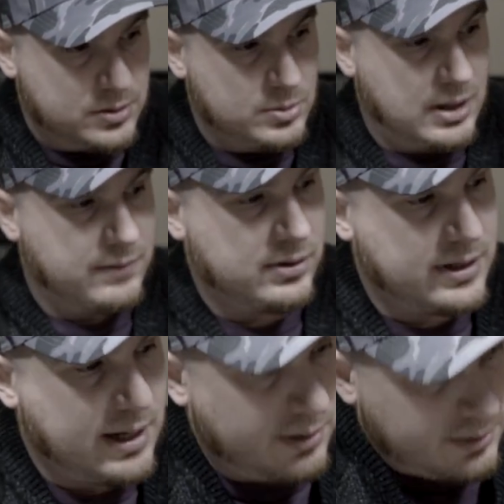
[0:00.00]
you level
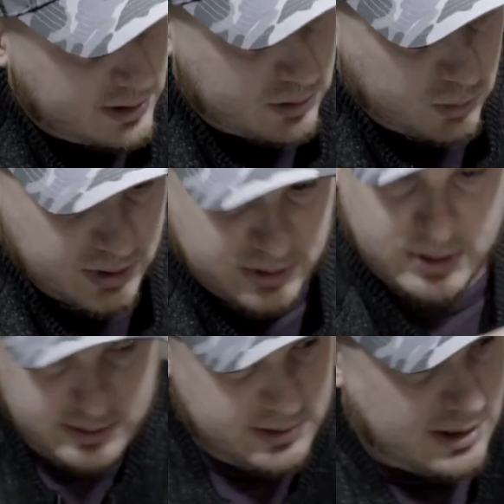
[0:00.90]
it out. This one's
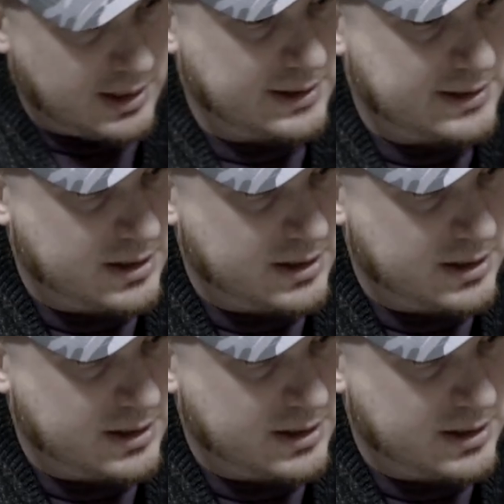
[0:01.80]
slightly